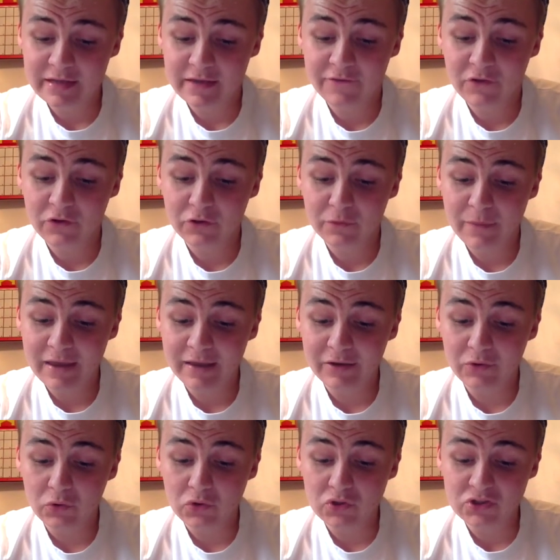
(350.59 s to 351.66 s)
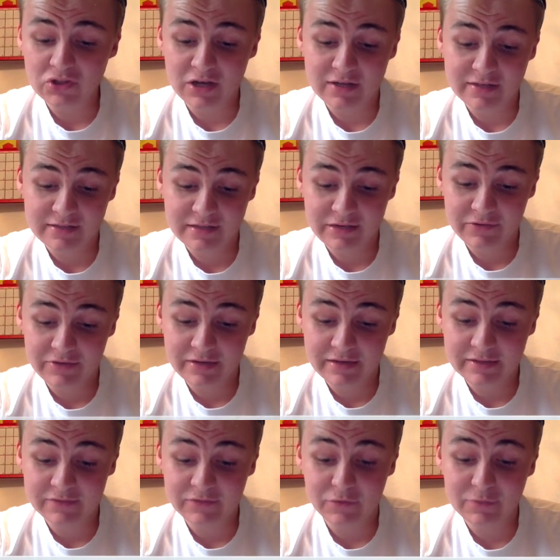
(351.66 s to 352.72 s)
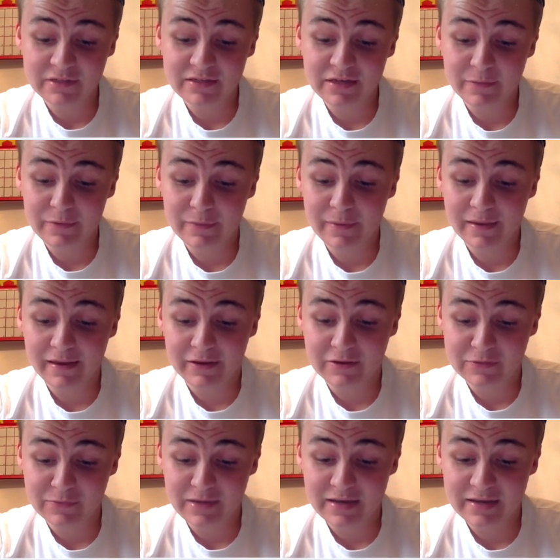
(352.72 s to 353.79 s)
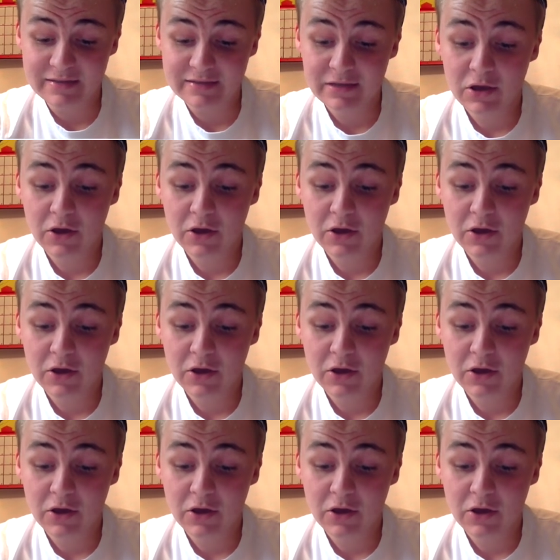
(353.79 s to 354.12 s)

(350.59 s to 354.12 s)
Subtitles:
if you could make an all-star series from CBB Housemates